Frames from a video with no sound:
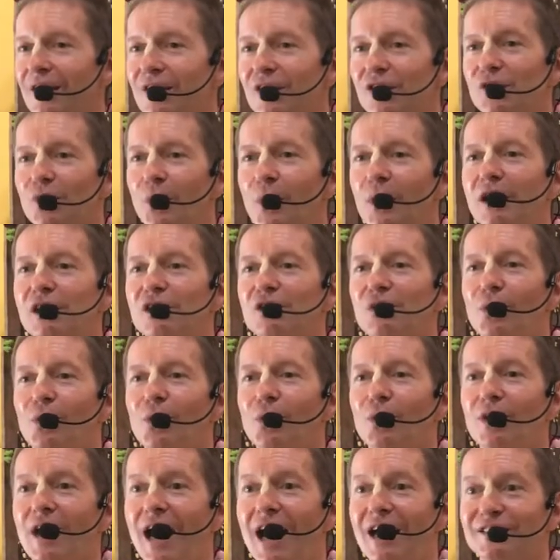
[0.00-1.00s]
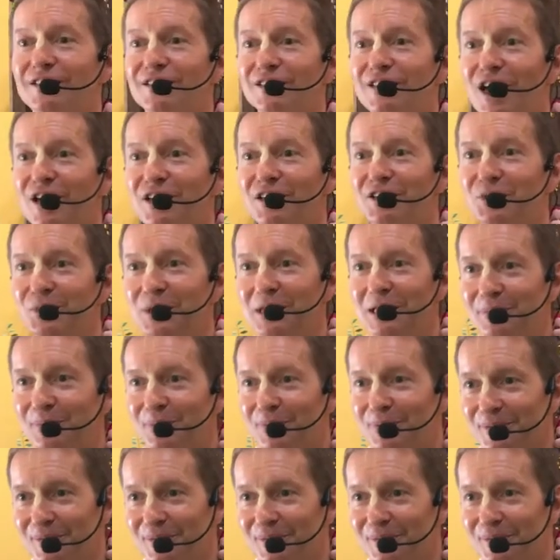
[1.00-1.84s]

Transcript: so it is called Antardvip.